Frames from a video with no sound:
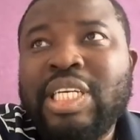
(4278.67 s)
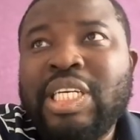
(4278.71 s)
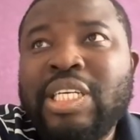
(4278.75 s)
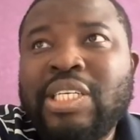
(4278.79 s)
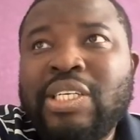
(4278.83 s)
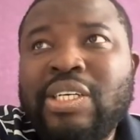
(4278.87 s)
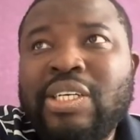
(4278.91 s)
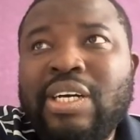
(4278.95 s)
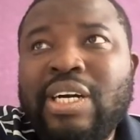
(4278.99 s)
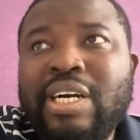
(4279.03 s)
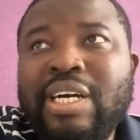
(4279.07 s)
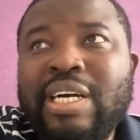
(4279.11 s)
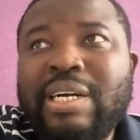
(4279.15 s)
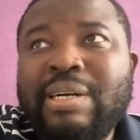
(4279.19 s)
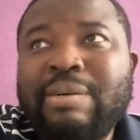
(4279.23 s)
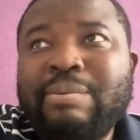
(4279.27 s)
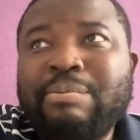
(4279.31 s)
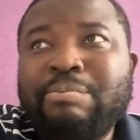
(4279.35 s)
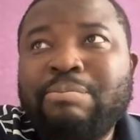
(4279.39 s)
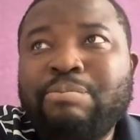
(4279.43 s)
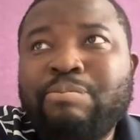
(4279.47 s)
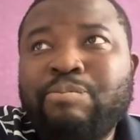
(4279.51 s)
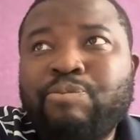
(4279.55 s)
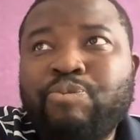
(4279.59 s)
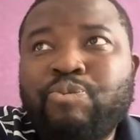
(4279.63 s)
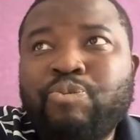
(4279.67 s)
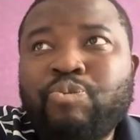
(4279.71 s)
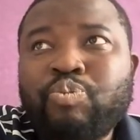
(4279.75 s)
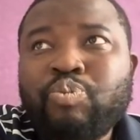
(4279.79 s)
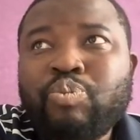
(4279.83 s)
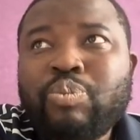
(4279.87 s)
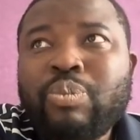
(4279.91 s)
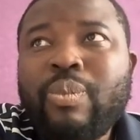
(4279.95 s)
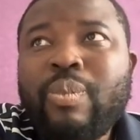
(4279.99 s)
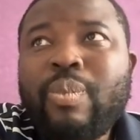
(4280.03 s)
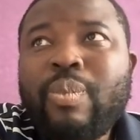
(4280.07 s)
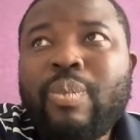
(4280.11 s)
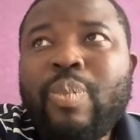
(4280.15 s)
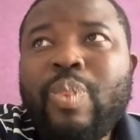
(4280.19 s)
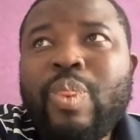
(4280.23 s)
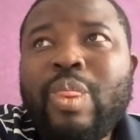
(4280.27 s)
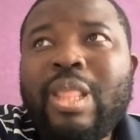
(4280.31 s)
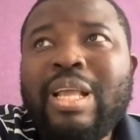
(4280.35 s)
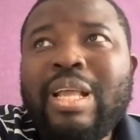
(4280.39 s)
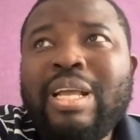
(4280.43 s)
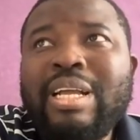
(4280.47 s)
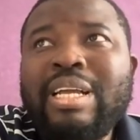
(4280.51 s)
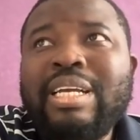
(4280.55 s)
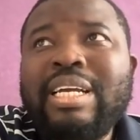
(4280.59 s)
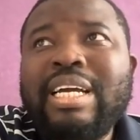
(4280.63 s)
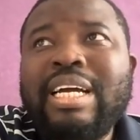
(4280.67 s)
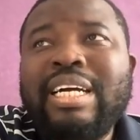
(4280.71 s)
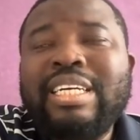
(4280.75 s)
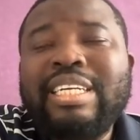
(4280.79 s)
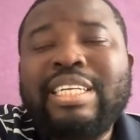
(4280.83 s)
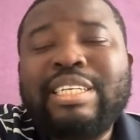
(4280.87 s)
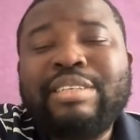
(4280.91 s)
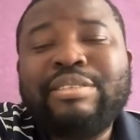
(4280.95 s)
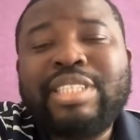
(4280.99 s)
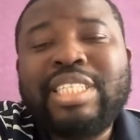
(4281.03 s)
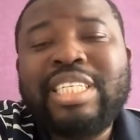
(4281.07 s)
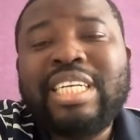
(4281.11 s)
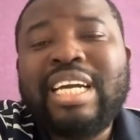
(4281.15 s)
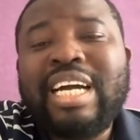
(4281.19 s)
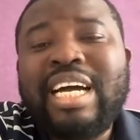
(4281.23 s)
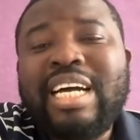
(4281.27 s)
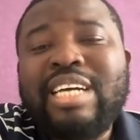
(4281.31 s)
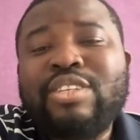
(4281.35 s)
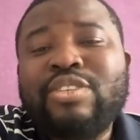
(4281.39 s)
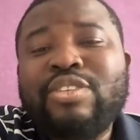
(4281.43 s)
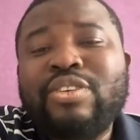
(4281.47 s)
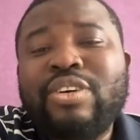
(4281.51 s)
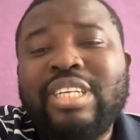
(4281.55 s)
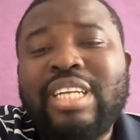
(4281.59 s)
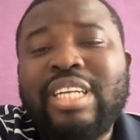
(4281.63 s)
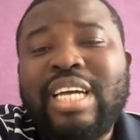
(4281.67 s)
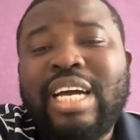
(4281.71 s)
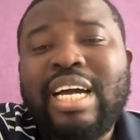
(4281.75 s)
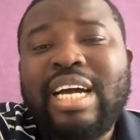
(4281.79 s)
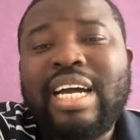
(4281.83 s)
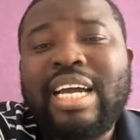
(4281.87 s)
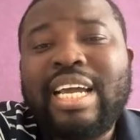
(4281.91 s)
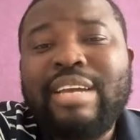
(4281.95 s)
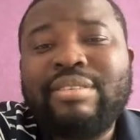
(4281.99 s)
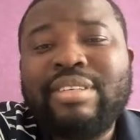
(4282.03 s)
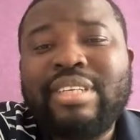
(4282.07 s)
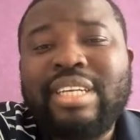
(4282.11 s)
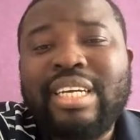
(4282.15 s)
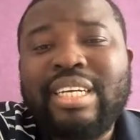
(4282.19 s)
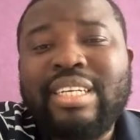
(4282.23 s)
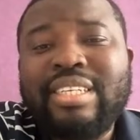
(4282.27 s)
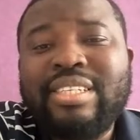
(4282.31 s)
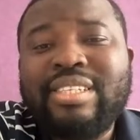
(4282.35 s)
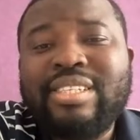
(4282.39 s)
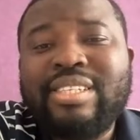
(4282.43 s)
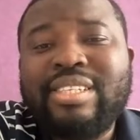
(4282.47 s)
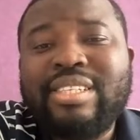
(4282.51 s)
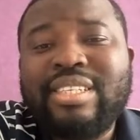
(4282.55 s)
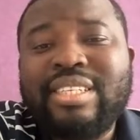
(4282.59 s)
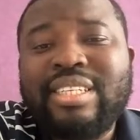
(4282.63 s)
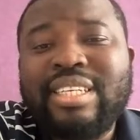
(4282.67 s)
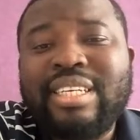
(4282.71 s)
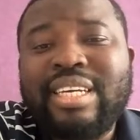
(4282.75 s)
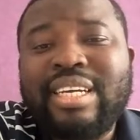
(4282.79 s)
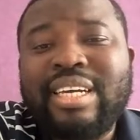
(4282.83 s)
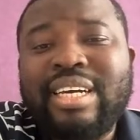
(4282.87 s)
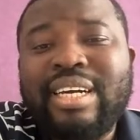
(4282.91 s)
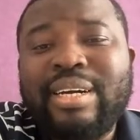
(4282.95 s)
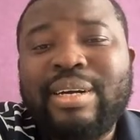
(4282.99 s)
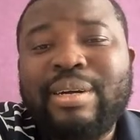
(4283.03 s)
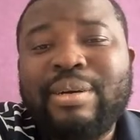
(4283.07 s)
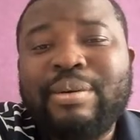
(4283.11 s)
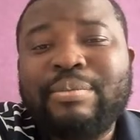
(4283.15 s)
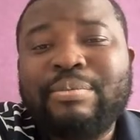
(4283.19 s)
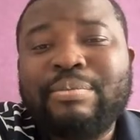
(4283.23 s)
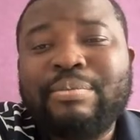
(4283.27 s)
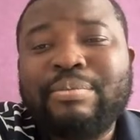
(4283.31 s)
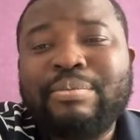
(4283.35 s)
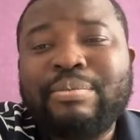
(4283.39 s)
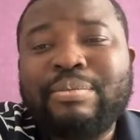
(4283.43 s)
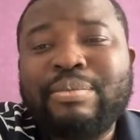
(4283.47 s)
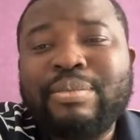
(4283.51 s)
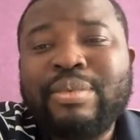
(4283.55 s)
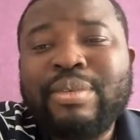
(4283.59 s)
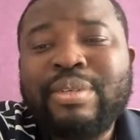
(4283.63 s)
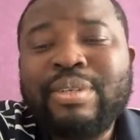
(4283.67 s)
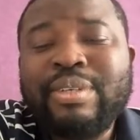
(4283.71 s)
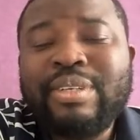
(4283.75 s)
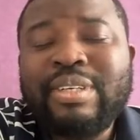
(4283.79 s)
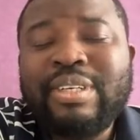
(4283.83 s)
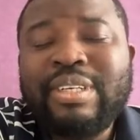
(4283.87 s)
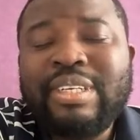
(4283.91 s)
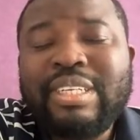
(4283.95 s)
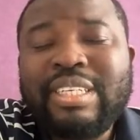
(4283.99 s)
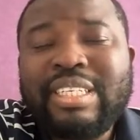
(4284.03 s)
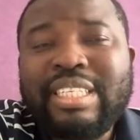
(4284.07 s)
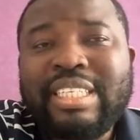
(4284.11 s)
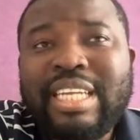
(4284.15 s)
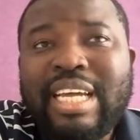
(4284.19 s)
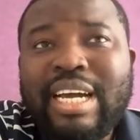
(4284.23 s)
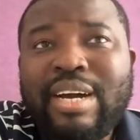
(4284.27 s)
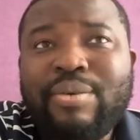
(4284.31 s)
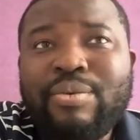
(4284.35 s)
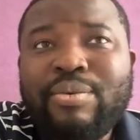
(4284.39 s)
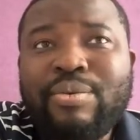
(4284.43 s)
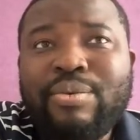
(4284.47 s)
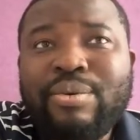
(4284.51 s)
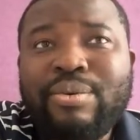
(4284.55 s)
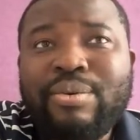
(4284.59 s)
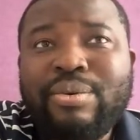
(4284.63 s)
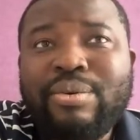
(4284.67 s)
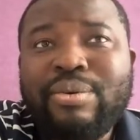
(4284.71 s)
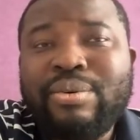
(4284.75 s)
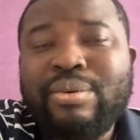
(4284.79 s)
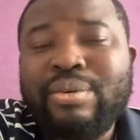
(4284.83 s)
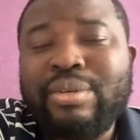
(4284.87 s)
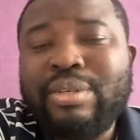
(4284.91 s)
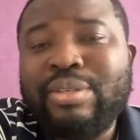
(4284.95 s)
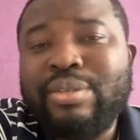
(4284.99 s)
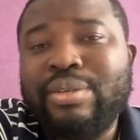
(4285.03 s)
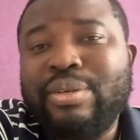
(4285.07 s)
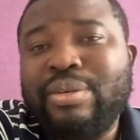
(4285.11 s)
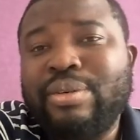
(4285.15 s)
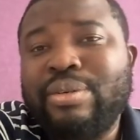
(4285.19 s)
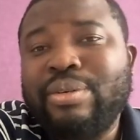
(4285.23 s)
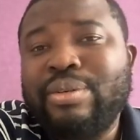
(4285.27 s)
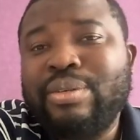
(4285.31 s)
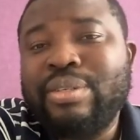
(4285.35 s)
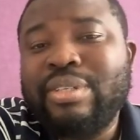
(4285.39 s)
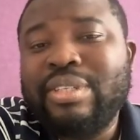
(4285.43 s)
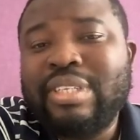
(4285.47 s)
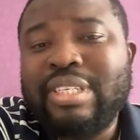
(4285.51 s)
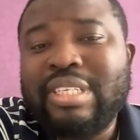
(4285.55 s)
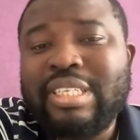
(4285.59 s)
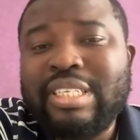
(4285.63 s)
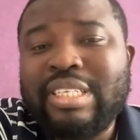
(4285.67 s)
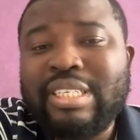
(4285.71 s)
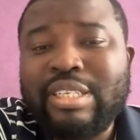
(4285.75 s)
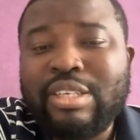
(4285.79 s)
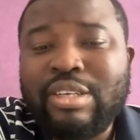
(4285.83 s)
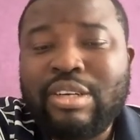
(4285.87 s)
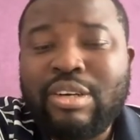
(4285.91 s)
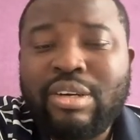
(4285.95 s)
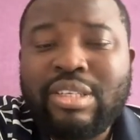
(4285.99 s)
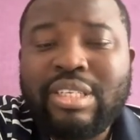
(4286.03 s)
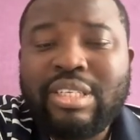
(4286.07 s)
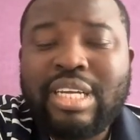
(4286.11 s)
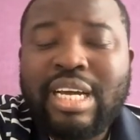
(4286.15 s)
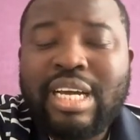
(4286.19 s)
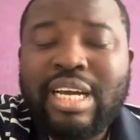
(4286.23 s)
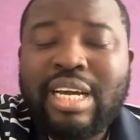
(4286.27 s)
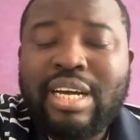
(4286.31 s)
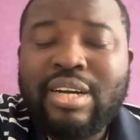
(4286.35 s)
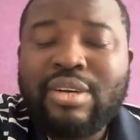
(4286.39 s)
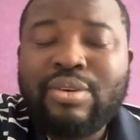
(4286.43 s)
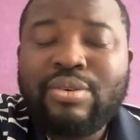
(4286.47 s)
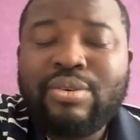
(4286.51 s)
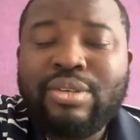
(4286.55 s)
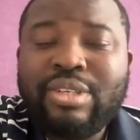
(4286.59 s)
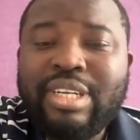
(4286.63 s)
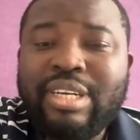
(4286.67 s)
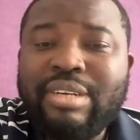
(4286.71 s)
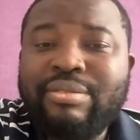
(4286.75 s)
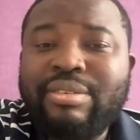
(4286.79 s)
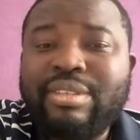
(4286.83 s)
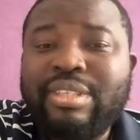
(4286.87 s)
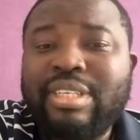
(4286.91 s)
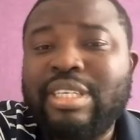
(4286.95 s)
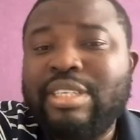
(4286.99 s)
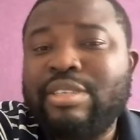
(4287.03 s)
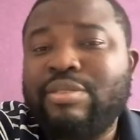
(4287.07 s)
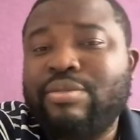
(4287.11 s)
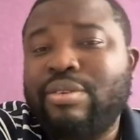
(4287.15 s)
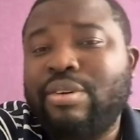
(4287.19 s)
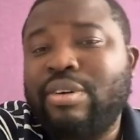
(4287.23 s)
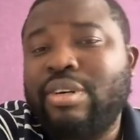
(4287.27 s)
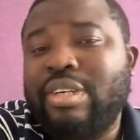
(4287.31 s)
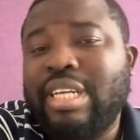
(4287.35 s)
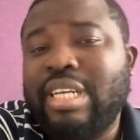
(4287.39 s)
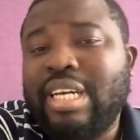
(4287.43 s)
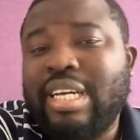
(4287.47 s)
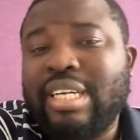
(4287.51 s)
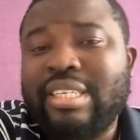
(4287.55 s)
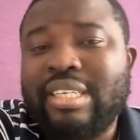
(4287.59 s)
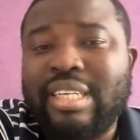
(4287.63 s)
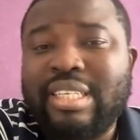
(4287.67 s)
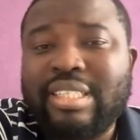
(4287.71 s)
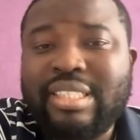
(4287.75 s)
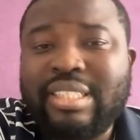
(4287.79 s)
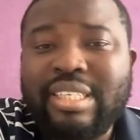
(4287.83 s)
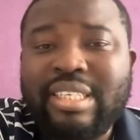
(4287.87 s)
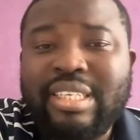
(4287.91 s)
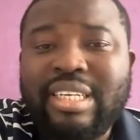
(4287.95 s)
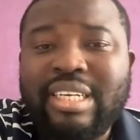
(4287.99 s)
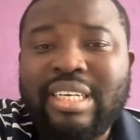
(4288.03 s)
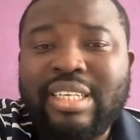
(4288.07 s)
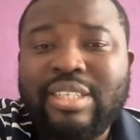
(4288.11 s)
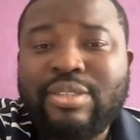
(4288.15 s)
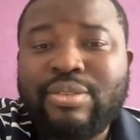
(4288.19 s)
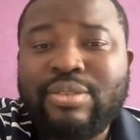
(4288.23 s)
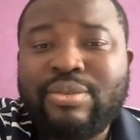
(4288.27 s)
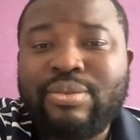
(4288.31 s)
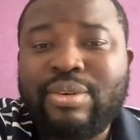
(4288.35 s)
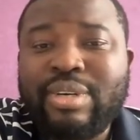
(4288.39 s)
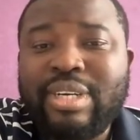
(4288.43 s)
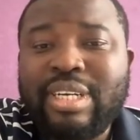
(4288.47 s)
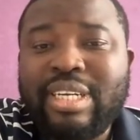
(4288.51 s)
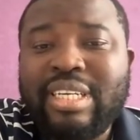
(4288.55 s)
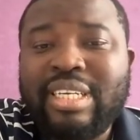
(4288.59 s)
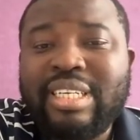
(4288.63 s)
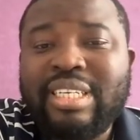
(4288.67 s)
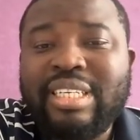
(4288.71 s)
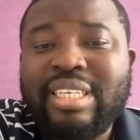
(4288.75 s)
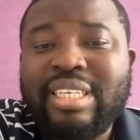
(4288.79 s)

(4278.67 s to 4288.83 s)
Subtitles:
Um, if she has other evidence, that will, other good evidence for other criteria where,